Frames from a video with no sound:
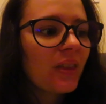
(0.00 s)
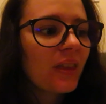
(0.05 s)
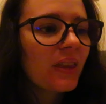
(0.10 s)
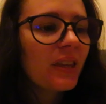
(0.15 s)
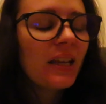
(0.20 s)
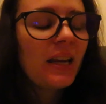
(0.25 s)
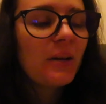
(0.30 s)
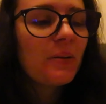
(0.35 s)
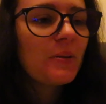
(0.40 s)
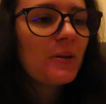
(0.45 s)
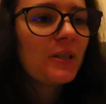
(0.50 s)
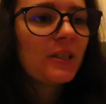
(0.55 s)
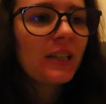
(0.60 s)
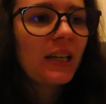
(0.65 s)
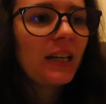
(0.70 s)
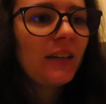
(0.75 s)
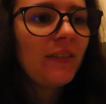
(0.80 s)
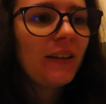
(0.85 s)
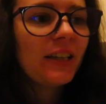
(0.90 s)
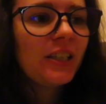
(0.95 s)
Today was just
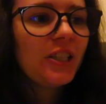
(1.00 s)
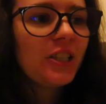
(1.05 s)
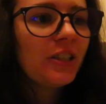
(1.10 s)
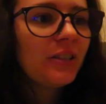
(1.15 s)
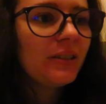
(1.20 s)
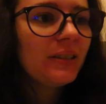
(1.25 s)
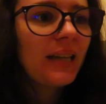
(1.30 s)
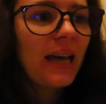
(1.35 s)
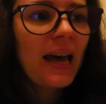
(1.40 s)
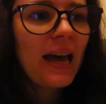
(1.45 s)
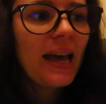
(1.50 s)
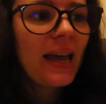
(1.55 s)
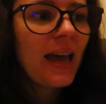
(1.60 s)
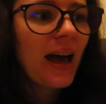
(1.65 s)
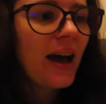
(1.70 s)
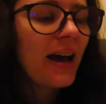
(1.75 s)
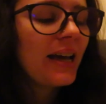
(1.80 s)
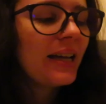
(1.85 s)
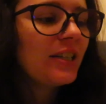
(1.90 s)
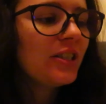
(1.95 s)
kind of like a chill day.
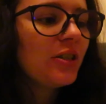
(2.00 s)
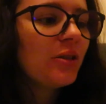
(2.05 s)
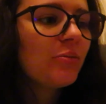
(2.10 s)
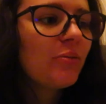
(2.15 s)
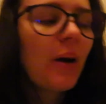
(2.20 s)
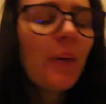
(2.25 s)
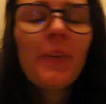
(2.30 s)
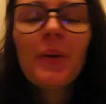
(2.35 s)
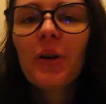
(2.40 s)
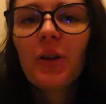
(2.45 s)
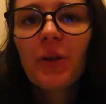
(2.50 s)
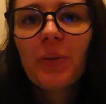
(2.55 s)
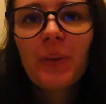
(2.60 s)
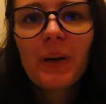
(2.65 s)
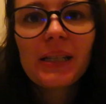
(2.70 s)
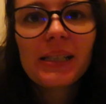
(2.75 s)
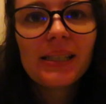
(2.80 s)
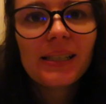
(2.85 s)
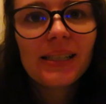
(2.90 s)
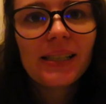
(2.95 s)
I ended up wrapping all the
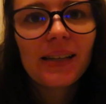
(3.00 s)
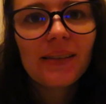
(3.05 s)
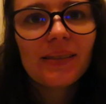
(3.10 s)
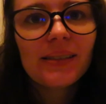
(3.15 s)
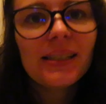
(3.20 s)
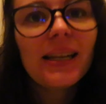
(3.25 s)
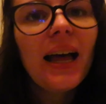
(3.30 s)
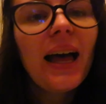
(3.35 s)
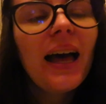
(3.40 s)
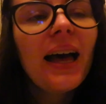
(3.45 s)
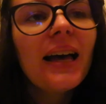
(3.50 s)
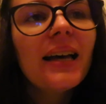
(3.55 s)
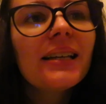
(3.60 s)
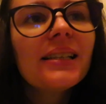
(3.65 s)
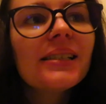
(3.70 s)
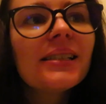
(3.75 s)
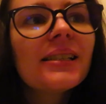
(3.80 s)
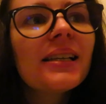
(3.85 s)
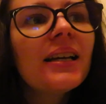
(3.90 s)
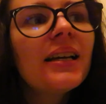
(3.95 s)
presents
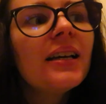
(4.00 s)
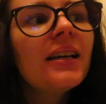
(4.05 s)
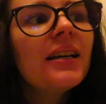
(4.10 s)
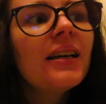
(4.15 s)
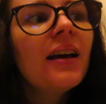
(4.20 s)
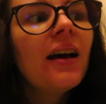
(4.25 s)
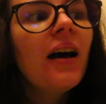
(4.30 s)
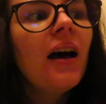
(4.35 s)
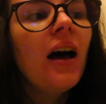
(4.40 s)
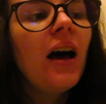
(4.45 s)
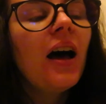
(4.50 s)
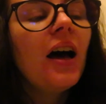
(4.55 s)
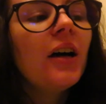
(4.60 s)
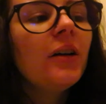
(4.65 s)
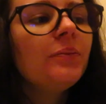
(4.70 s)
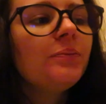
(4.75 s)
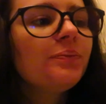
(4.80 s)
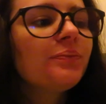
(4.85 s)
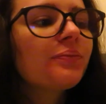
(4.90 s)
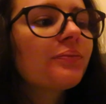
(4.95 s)
downstairs.
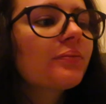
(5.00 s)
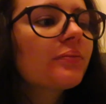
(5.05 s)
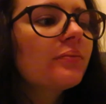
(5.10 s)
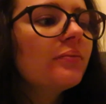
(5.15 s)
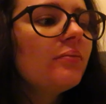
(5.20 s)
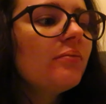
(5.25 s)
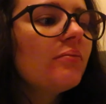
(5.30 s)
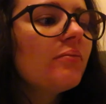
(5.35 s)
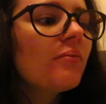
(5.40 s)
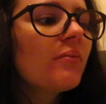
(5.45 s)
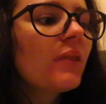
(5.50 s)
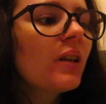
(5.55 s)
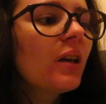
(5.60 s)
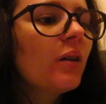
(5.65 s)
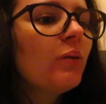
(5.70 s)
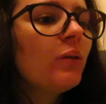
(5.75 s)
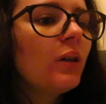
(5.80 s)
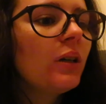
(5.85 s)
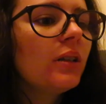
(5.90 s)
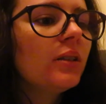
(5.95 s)

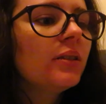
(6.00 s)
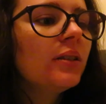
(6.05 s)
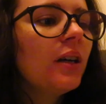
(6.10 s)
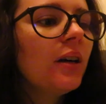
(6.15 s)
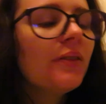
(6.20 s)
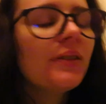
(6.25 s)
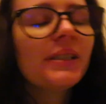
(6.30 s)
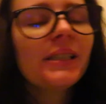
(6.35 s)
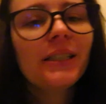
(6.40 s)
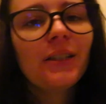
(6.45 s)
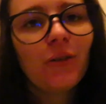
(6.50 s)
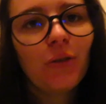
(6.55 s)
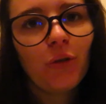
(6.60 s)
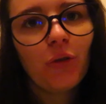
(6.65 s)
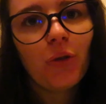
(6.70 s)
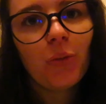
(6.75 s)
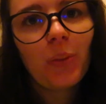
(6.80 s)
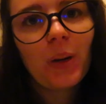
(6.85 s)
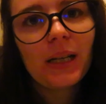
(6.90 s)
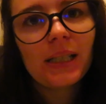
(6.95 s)
Well, obviously not all
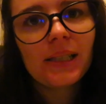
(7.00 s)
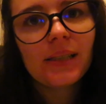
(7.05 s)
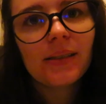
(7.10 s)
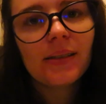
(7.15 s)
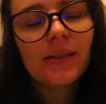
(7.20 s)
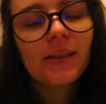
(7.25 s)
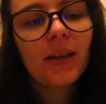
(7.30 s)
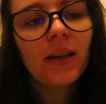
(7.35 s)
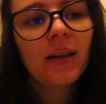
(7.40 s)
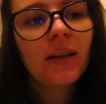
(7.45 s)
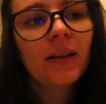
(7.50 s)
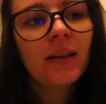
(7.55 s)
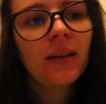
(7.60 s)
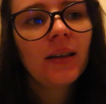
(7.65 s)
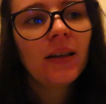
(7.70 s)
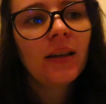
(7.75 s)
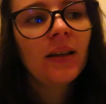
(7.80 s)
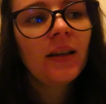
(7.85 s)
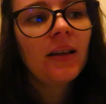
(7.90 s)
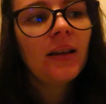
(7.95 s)
the presents.
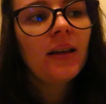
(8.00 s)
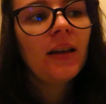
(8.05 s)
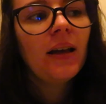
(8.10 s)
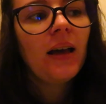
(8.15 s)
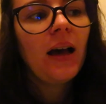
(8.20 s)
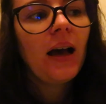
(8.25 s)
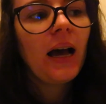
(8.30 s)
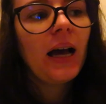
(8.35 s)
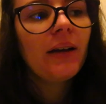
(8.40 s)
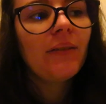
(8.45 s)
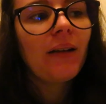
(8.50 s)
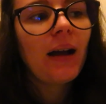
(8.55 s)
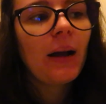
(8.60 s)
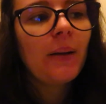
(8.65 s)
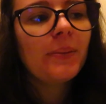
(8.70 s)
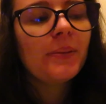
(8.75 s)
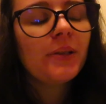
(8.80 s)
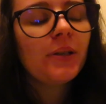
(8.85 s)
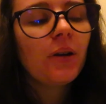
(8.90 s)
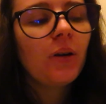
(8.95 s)
I
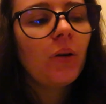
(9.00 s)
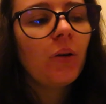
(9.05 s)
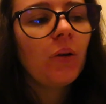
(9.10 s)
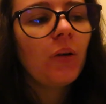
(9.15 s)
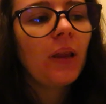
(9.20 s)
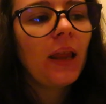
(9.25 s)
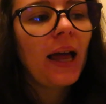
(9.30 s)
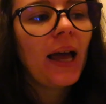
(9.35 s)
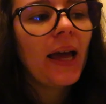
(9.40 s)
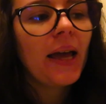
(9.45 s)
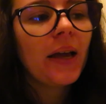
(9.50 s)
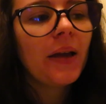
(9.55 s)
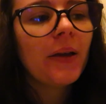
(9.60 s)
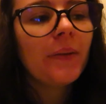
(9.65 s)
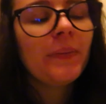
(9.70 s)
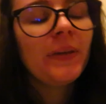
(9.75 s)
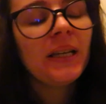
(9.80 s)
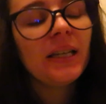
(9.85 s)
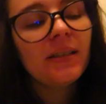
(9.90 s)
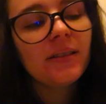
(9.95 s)
wrapped all
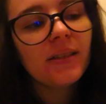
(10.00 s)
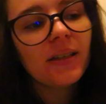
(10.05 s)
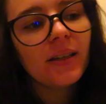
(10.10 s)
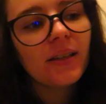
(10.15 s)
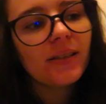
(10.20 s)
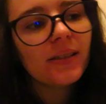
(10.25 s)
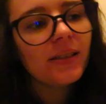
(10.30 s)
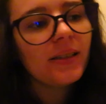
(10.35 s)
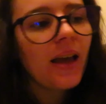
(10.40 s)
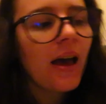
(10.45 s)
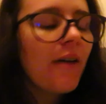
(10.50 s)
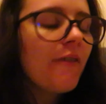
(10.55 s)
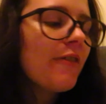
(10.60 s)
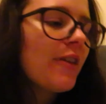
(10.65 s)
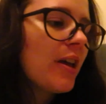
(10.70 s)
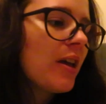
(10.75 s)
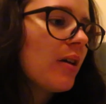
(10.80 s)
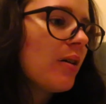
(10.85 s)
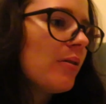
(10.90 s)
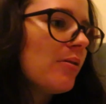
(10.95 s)
like nieces and
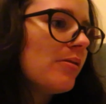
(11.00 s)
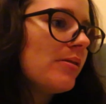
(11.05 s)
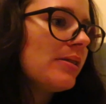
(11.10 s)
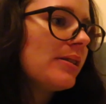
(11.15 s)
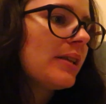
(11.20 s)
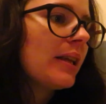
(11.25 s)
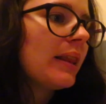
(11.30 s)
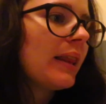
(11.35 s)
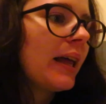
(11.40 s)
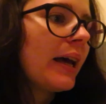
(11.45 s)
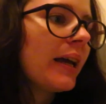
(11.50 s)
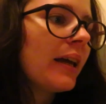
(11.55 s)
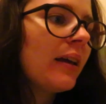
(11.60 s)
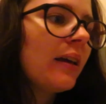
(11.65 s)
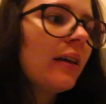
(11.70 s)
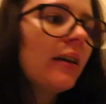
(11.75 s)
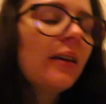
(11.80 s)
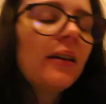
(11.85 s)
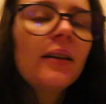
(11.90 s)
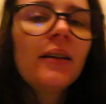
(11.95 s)
nephews and
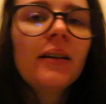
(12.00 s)
like